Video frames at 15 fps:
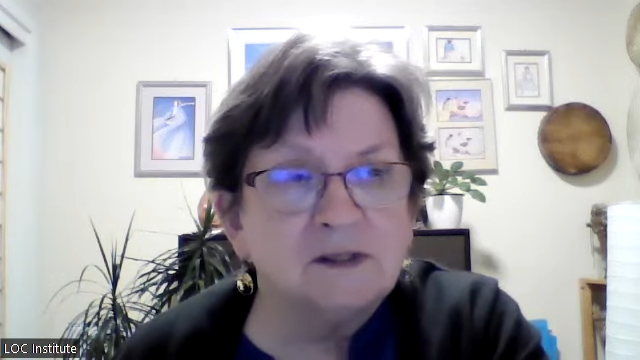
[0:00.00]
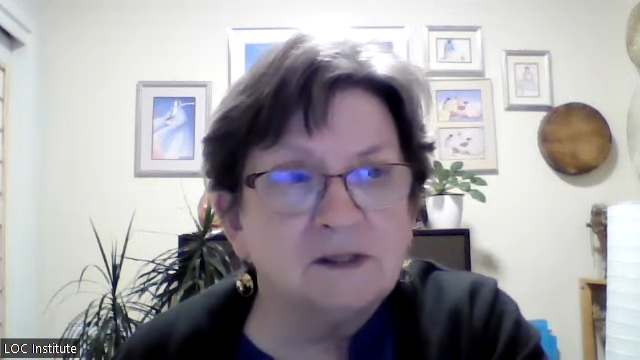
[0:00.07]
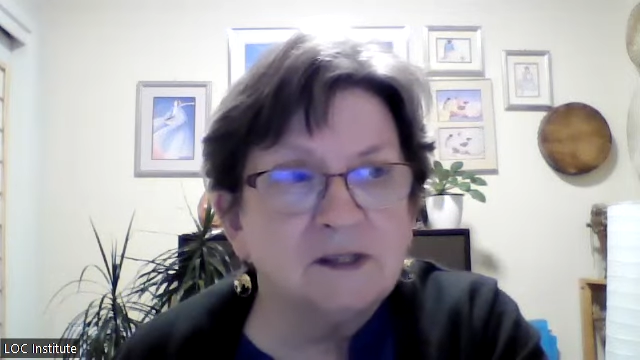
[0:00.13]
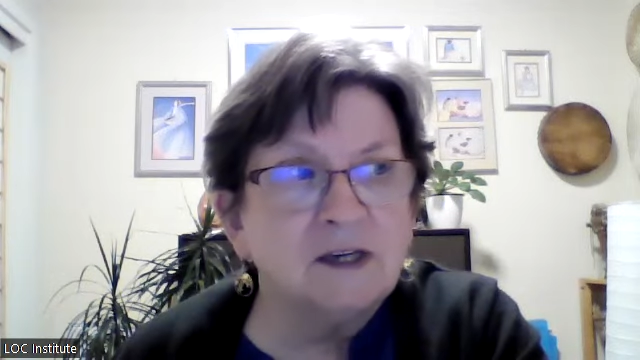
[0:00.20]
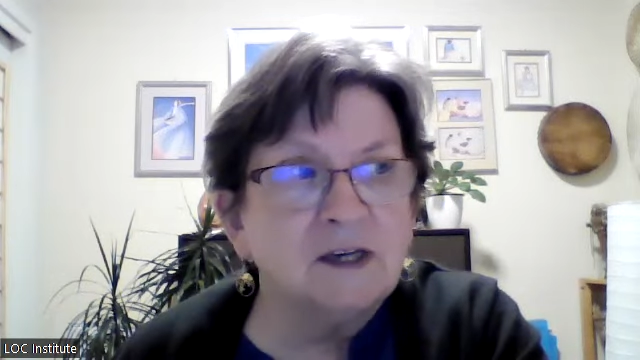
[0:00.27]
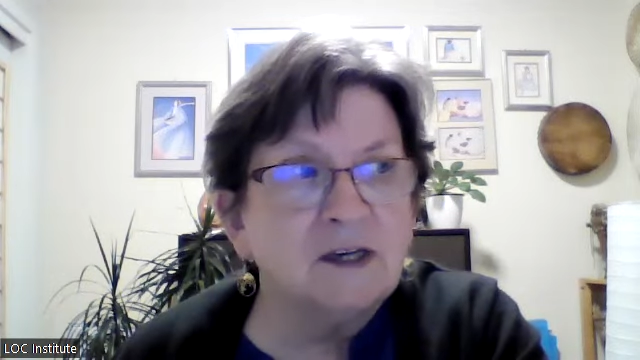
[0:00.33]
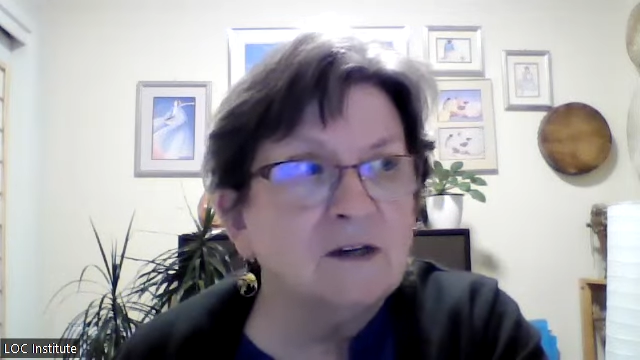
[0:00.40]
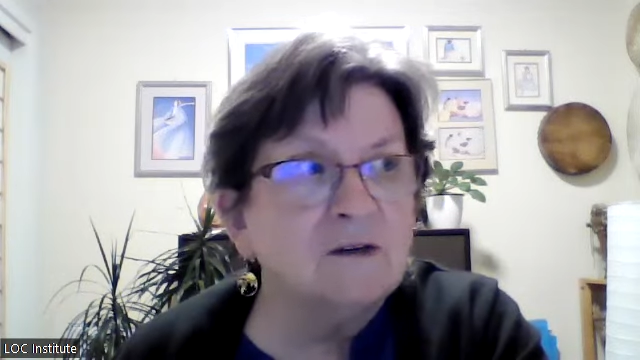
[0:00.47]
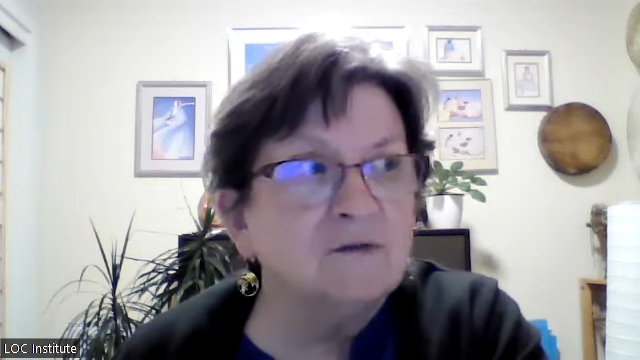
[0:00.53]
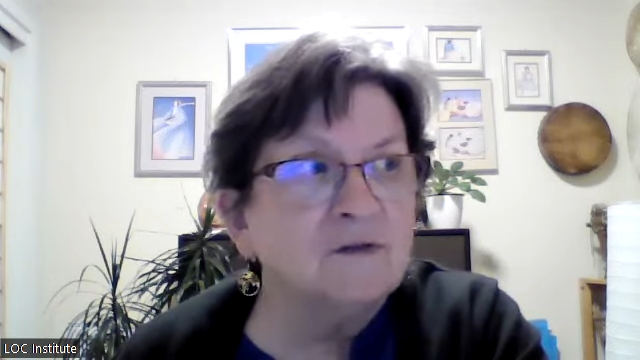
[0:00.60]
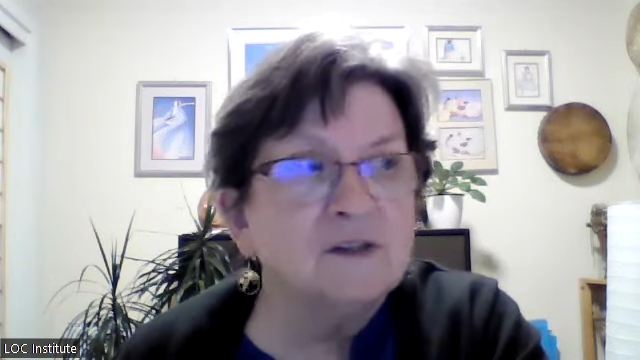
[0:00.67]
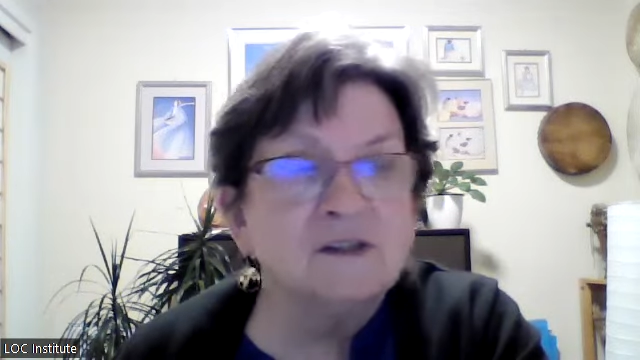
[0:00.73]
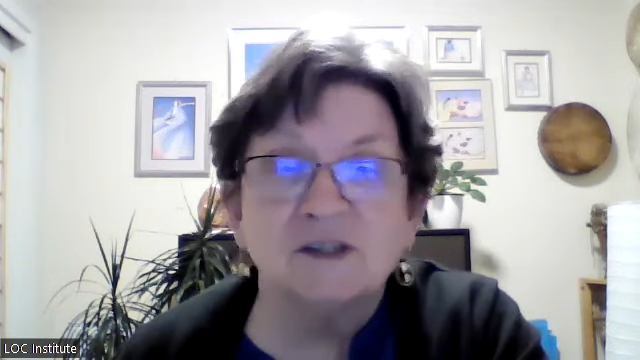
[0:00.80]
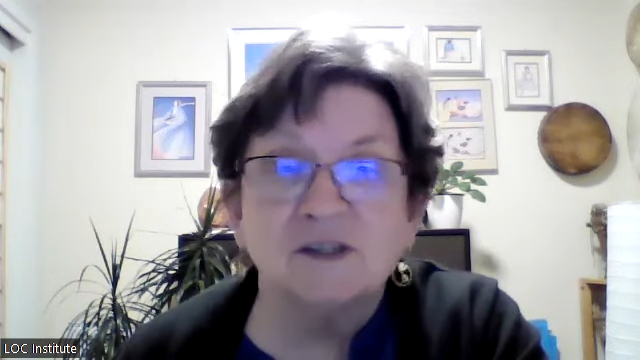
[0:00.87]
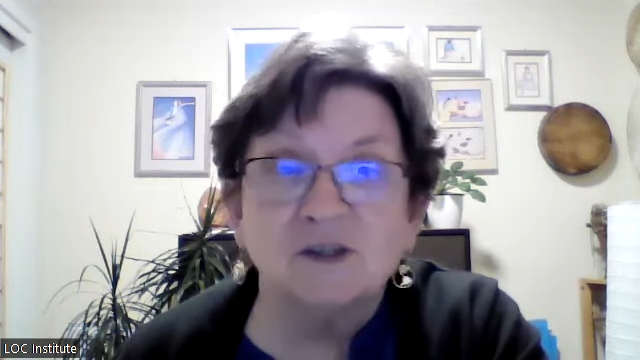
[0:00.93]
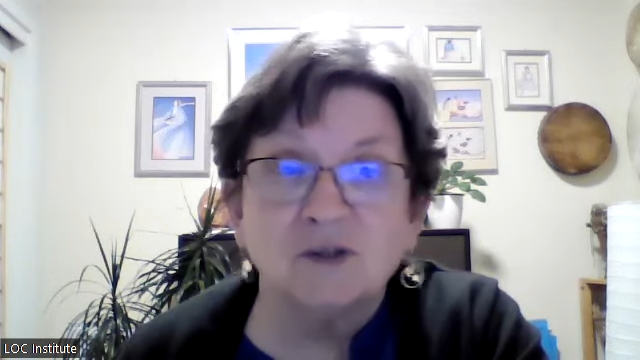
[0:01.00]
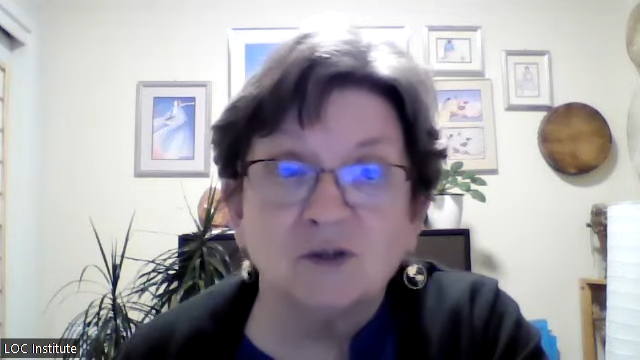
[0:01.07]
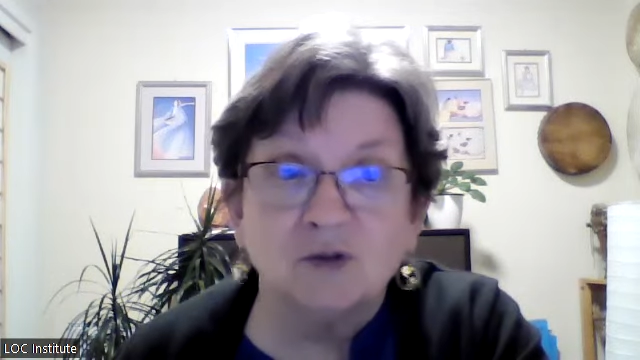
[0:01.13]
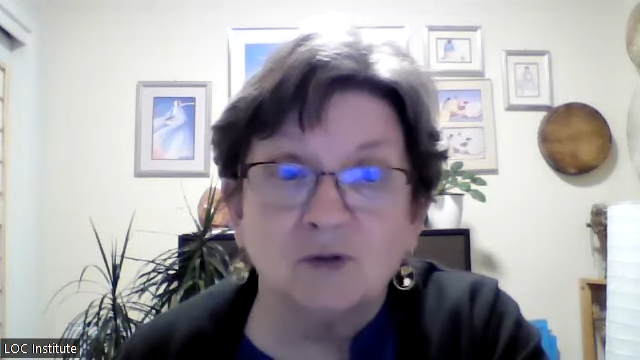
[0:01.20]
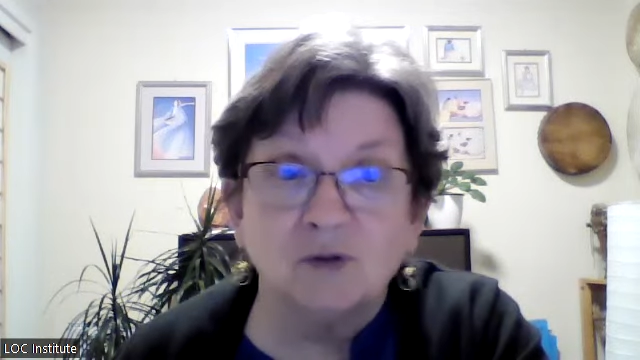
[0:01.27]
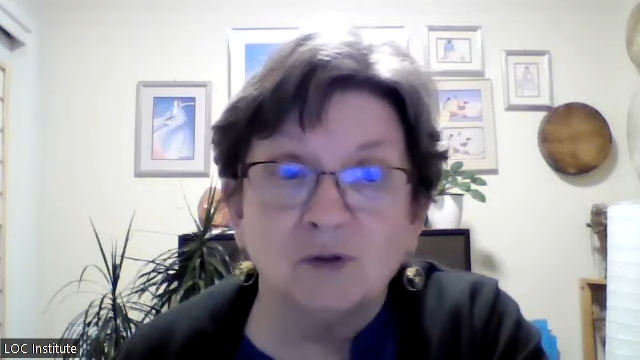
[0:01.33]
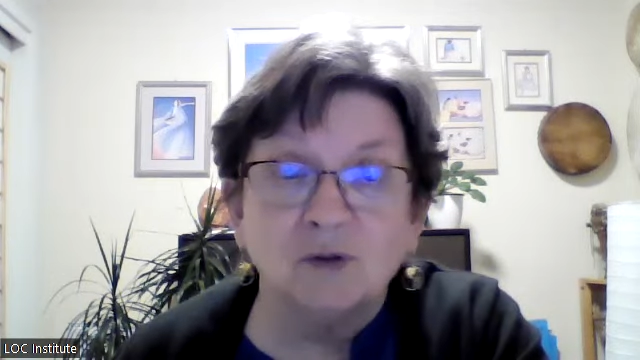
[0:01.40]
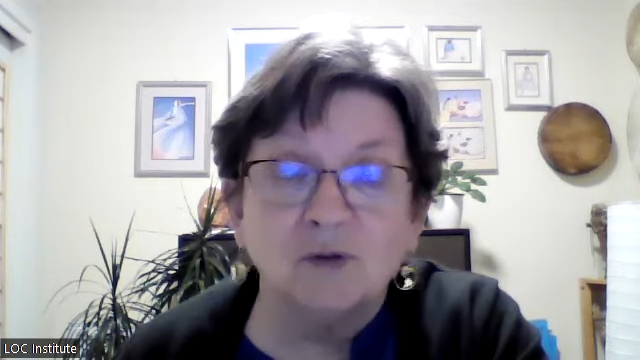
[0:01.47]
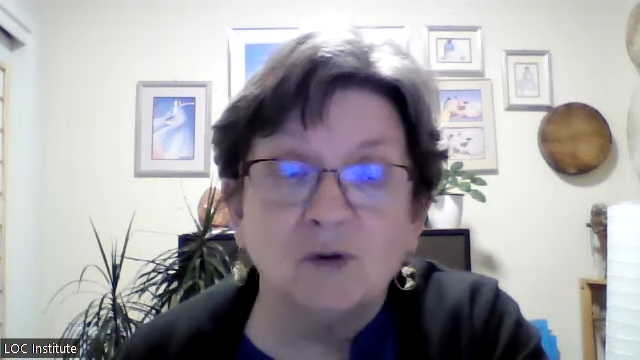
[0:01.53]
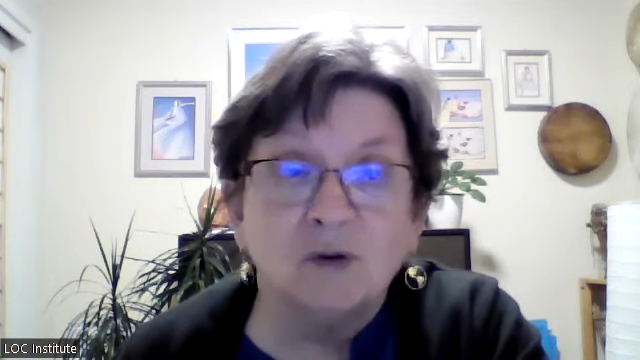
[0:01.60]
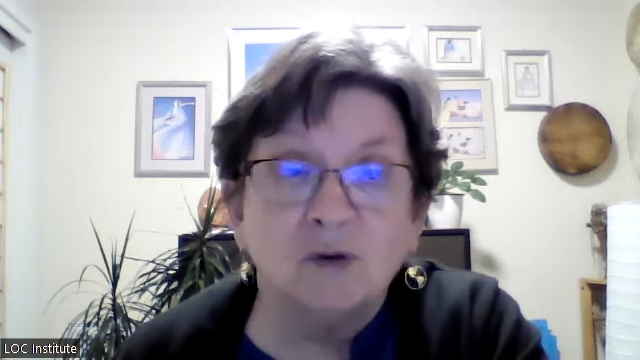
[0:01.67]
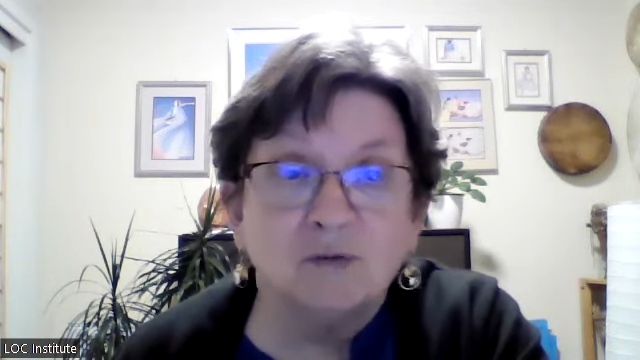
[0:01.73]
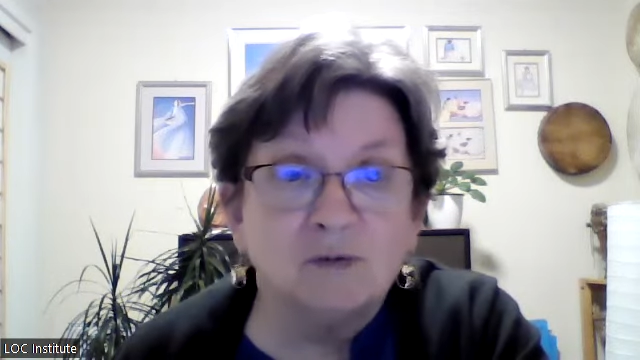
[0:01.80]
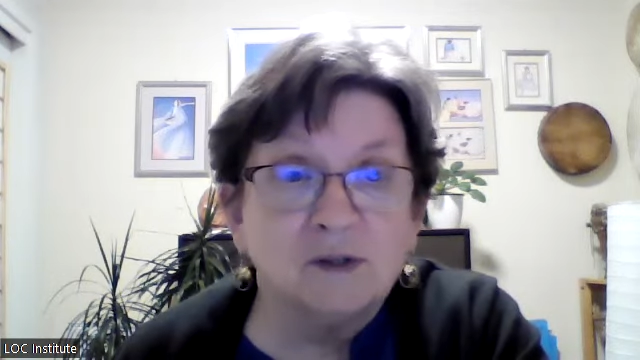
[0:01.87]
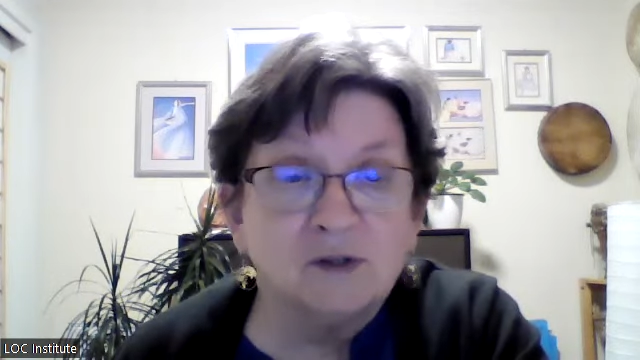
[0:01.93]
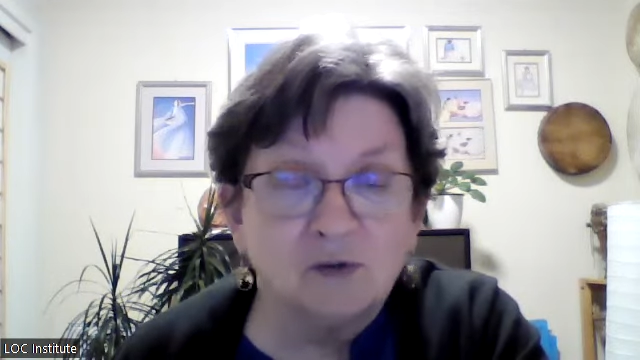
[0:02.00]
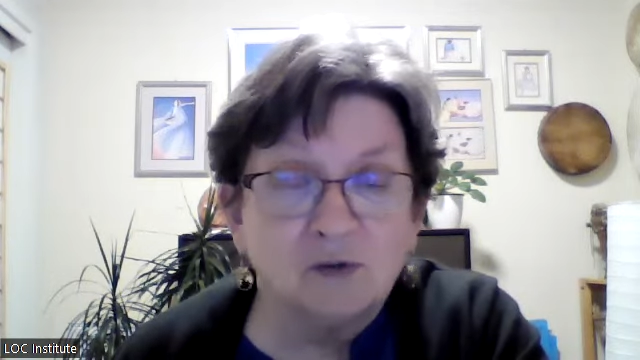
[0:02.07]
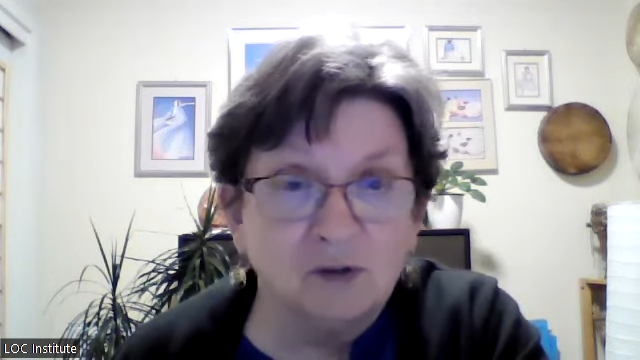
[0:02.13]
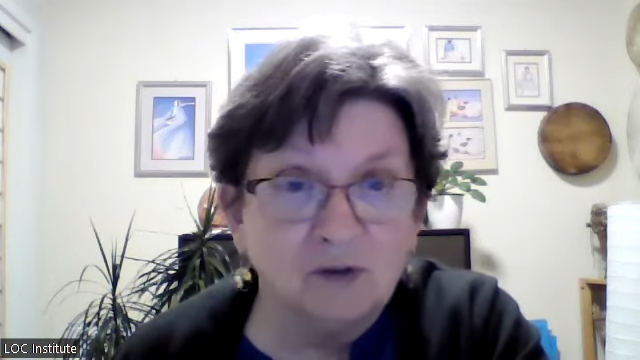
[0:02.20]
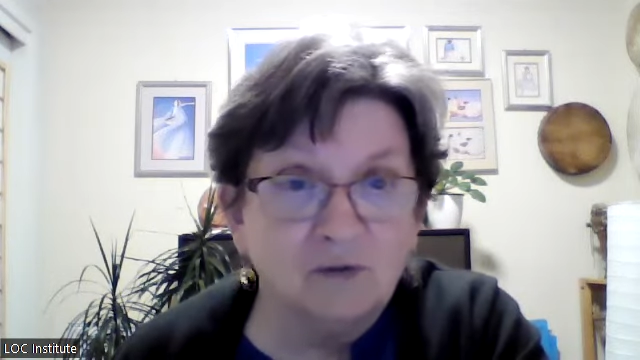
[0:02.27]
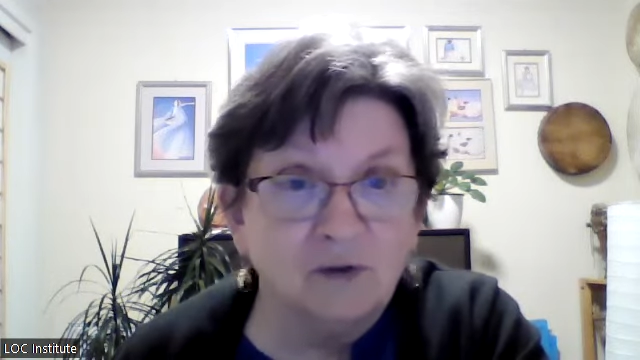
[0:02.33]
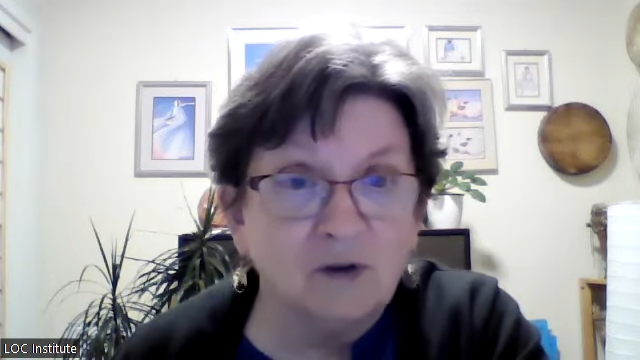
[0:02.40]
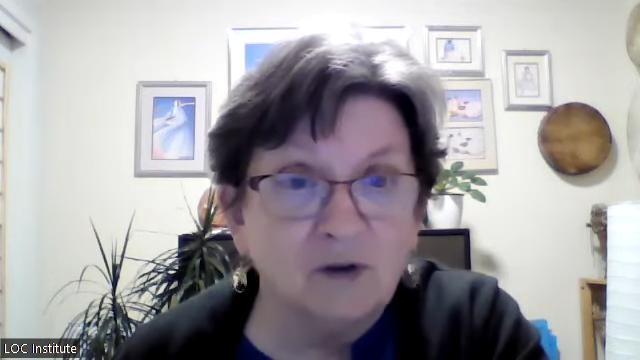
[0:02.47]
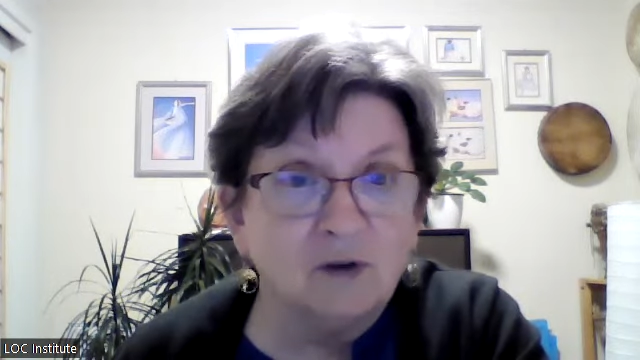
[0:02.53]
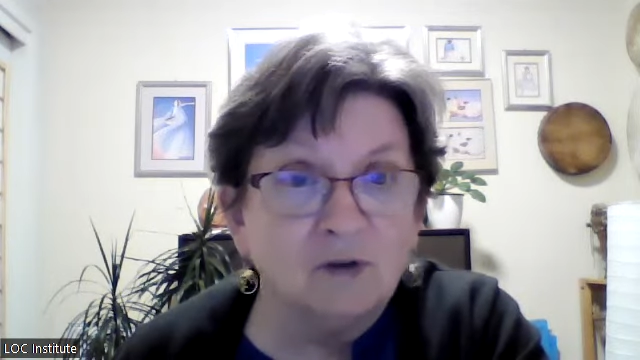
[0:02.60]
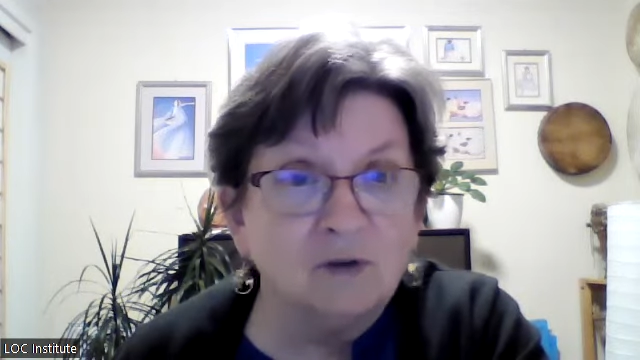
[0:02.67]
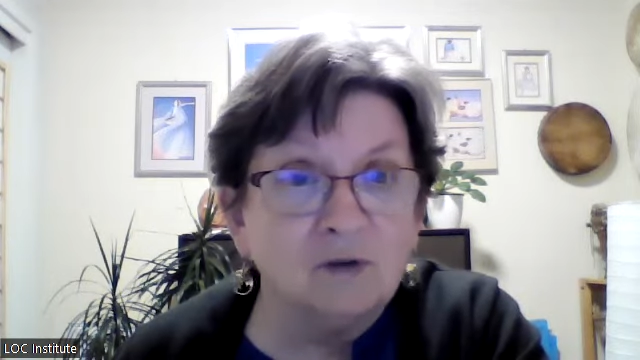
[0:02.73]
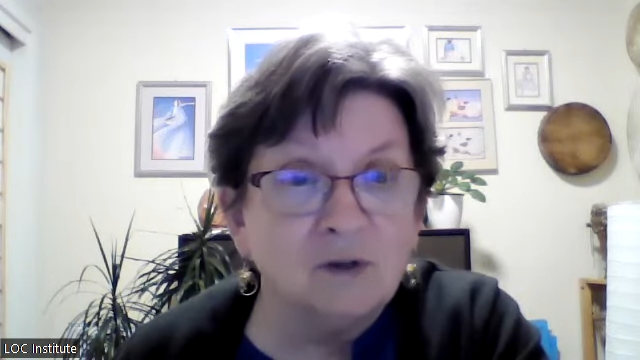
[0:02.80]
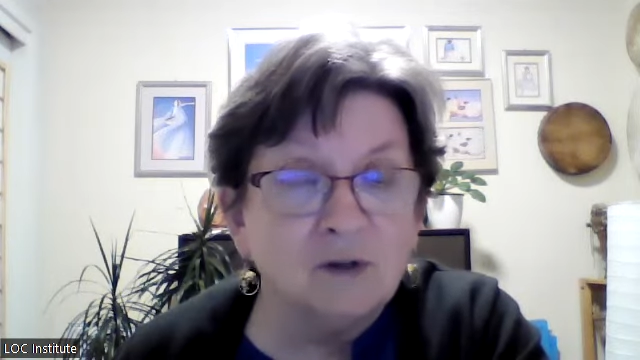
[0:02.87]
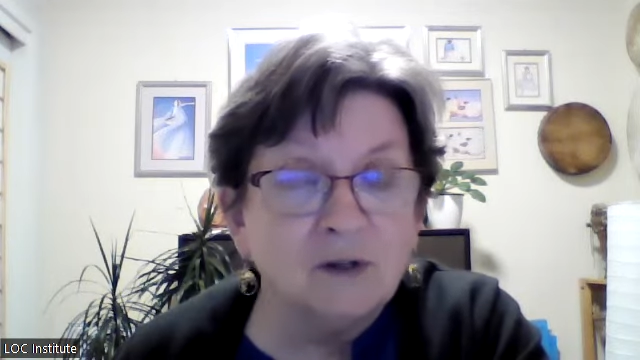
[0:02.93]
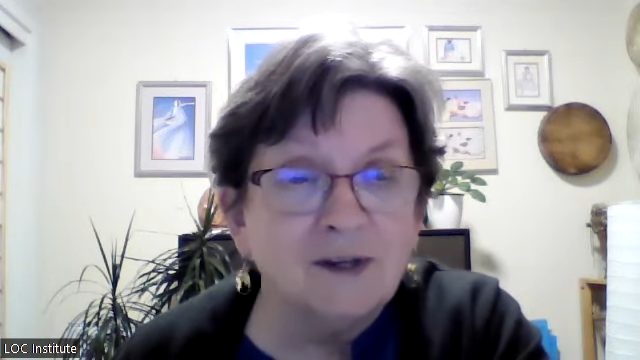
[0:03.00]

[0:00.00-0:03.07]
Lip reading: See if this is a tool or a resource for you